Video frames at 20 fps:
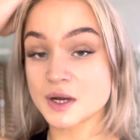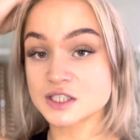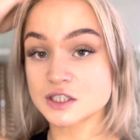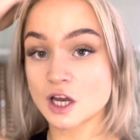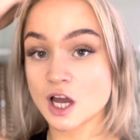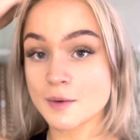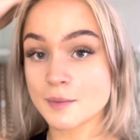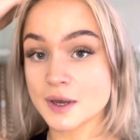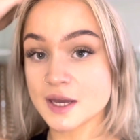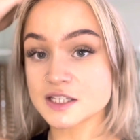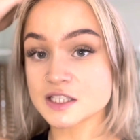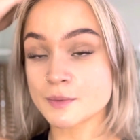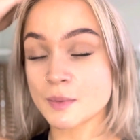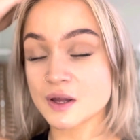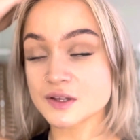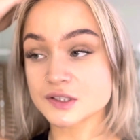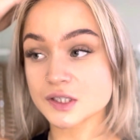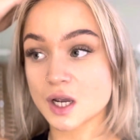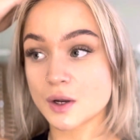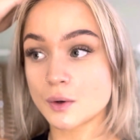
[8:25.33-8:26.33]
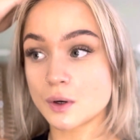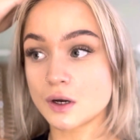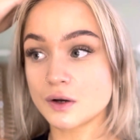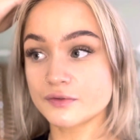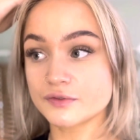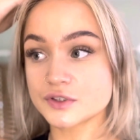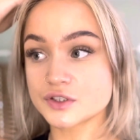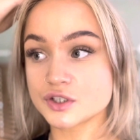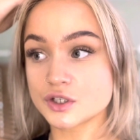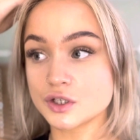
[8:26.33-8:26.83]
timer is about to go off
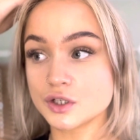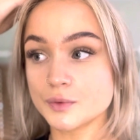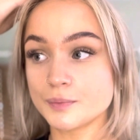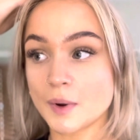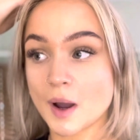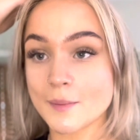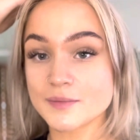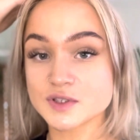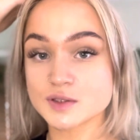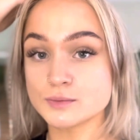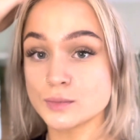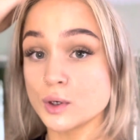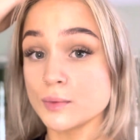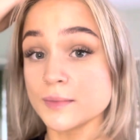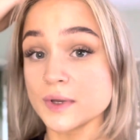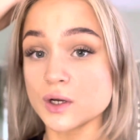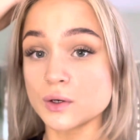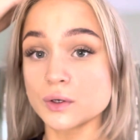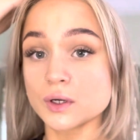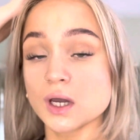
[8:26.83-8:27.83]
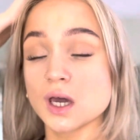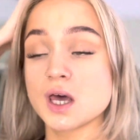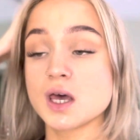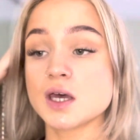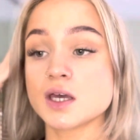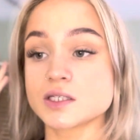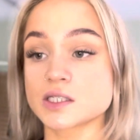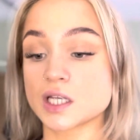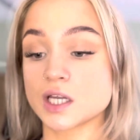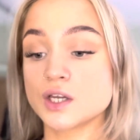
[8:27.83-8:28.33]
to pump some more milk.
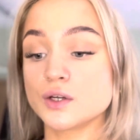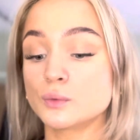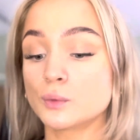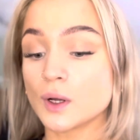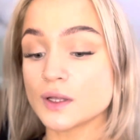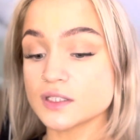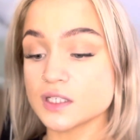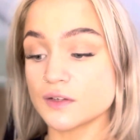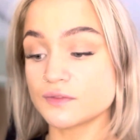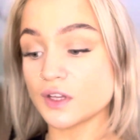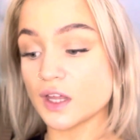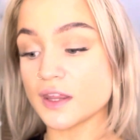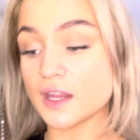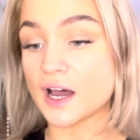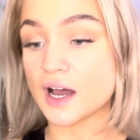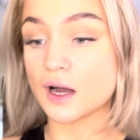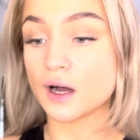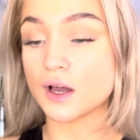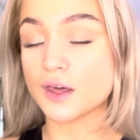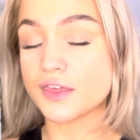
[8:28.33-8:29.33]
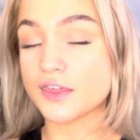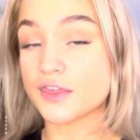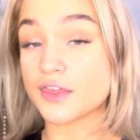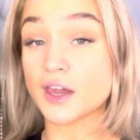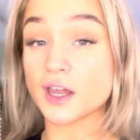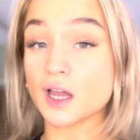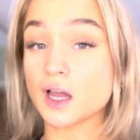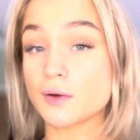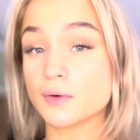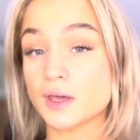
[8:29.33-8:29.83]
So once I've done that, I
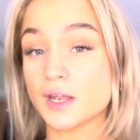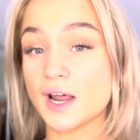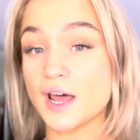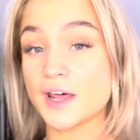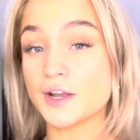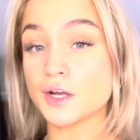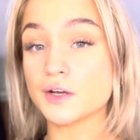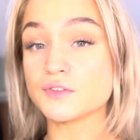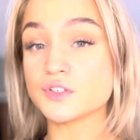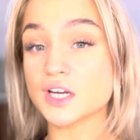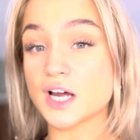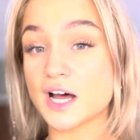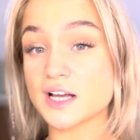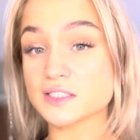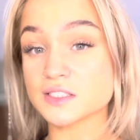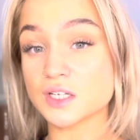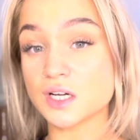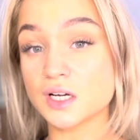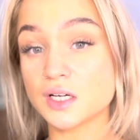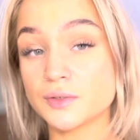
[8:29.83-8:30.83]
think I'm gonna head over to Asda.